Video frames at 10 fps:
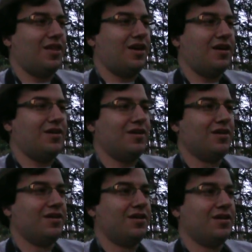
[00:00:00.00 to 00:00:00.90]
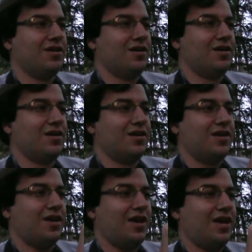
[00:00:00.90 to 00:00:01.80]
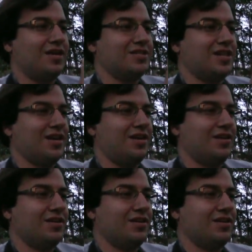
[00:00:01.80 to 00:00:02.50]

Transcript: then as I